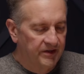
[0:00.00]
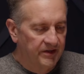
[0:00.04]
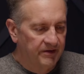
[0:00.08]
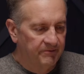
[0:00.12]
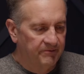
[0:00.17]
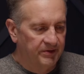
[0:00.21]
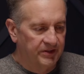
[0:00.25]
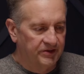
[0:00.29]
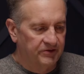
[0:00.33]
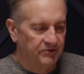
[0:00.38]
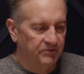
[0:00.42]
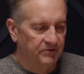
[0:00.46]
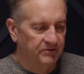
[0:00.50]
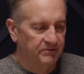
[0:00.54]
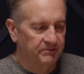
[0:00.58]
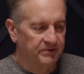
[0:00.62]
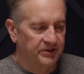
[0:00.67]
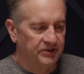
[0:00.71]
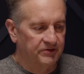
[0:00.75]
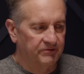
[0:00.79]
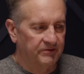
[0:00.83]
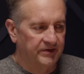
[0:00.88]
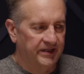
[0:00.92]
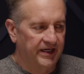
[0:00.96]
But
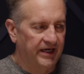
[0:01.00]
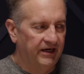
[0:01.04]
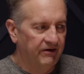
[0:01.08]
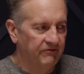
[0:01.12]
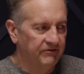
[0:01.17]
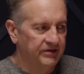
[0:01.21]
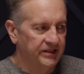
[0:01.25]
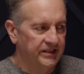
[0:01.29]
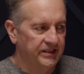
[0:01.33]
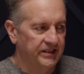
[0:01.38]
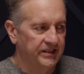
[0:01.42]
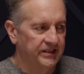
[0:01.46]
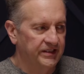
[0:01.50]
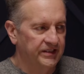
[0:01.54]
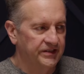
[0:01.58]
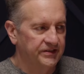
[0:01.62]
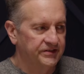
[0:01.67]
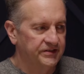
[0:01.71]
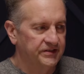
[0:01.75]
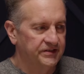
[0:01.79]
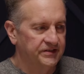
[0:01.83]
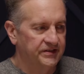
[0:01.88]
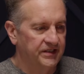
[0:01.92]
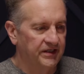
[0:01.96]
the reality
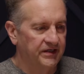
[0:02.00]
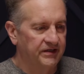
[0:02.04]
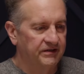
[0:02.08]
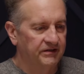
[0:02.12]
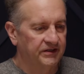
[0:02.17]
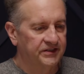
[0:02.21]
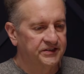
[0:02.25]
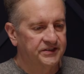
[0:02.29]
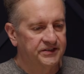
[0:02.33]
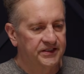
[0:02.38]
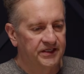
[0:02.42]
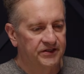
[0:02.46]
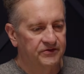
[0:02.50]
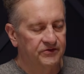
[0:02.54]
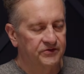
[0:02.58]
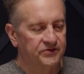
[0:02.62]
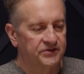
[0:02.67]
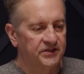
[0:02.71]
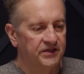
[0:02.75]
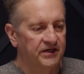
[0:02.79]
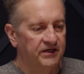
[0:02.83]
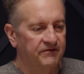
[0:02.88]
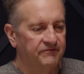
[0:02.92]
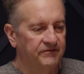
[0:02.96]
is that, let's say
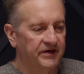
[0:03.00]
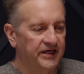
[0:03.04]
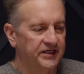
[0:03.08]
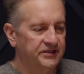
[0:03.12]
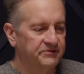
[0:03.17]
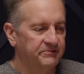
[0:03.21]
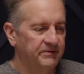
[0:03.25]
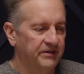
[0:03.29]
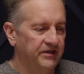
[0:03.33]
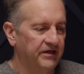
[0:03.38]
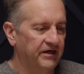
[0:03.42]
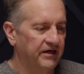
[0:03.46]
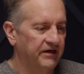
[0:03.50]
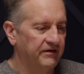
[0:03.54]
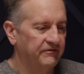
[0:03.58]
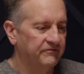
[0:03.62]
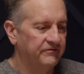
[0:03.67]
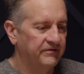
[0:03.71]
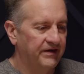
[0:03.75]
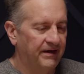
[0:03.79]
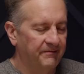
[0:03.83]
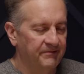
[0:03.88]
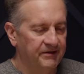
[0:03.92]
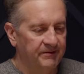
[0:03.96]
there's an investment
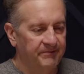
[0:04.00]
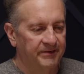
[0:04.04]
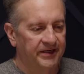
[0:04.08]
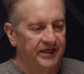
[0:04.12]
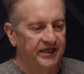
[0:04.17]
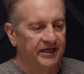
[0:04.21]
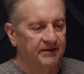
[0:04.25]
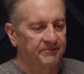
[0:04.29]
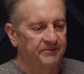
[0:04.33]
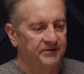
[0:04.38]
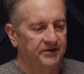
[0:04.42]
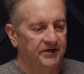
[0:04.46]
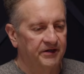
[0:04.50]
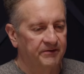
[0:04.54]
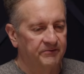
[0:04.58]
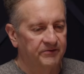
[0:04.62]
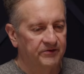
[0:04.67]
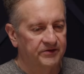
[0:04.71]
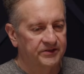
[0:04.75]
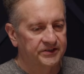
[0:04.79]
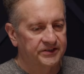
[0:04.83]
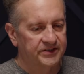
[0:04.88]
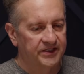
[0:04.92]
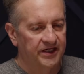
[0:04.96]
of, I'm going to make up a
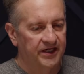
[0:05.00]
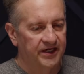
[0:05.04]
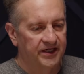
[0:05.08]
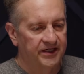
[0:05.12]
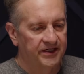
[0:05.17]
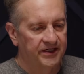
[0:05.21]
number and say